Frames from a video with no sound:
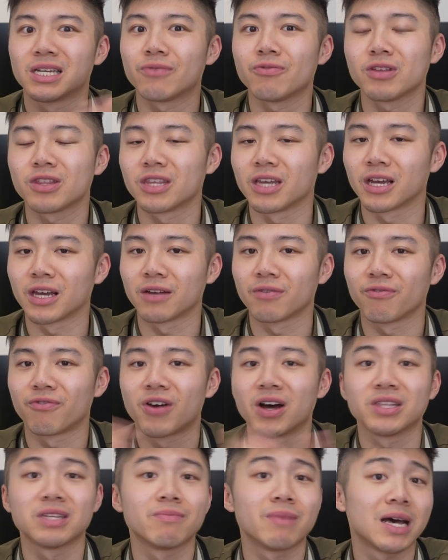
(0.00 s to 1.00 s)
everything and
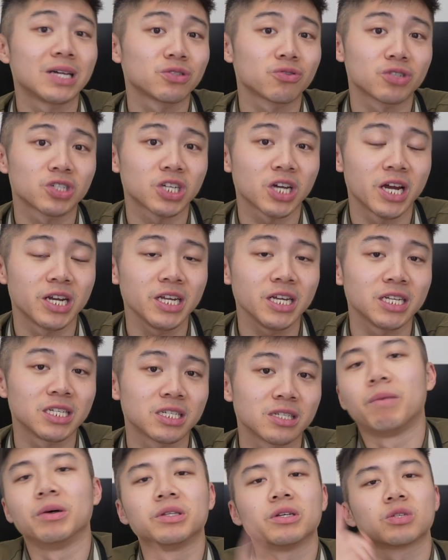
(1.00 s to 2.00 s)
finally masters
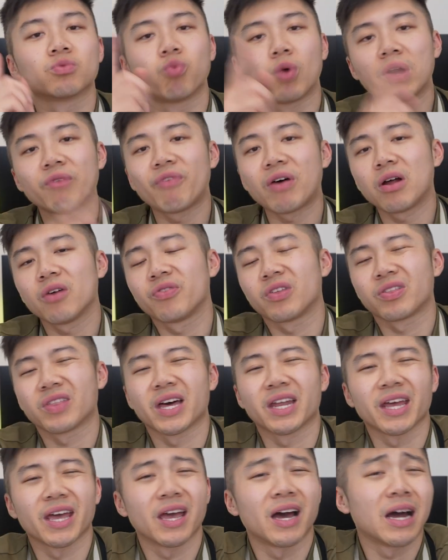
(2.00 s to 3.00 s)
Chinese. But there's one final thing
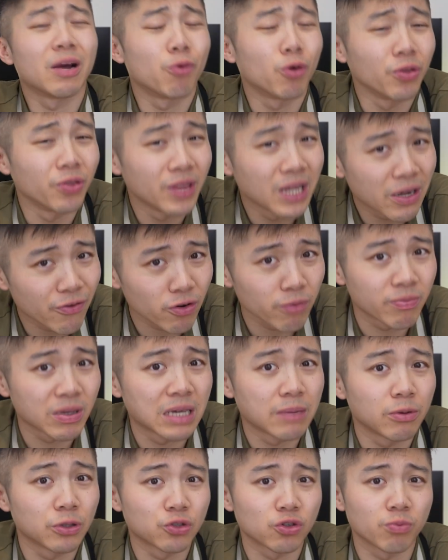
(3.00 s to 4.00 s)
that AI will never be
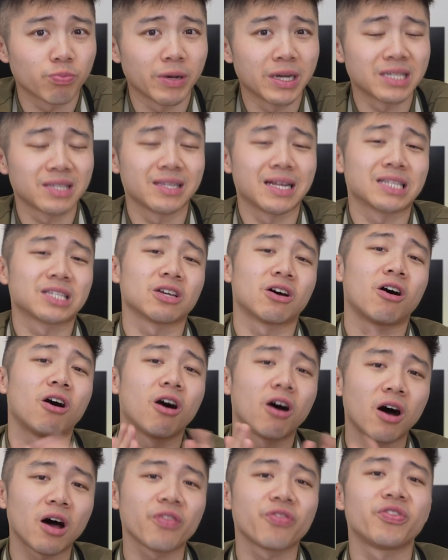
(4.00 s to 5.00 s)
able to replace, and that's
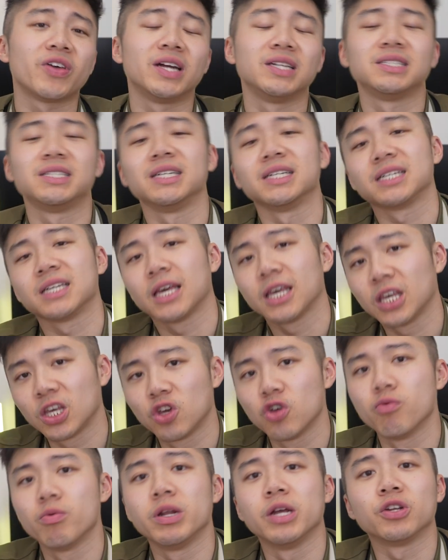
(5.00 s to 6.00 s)
authentic
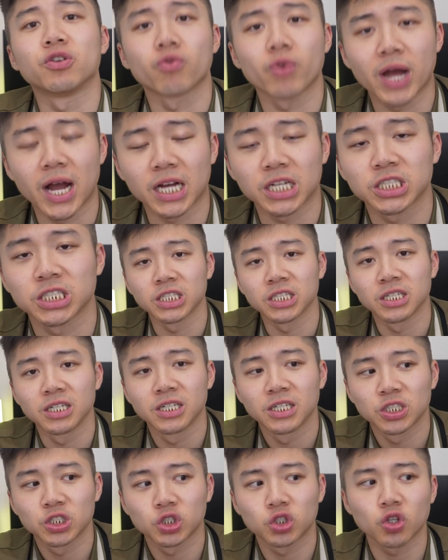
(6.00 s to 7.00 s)
human interaction.
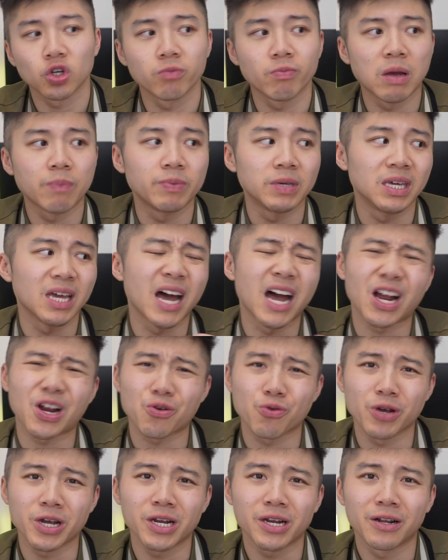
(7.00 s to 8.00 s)
Sure, it might be
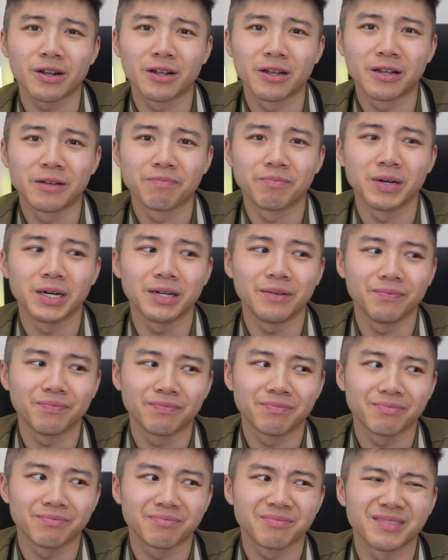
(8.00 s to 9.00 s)
accurate, but
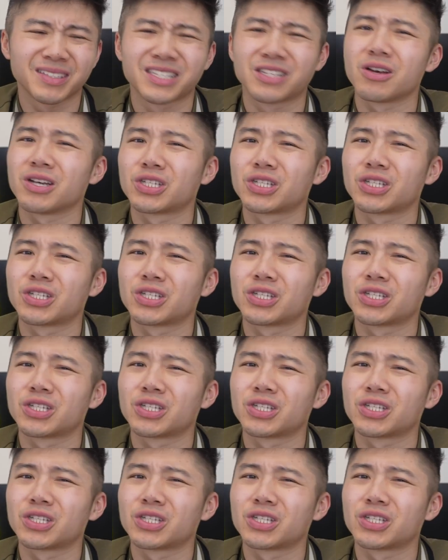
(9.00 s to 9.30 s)
it still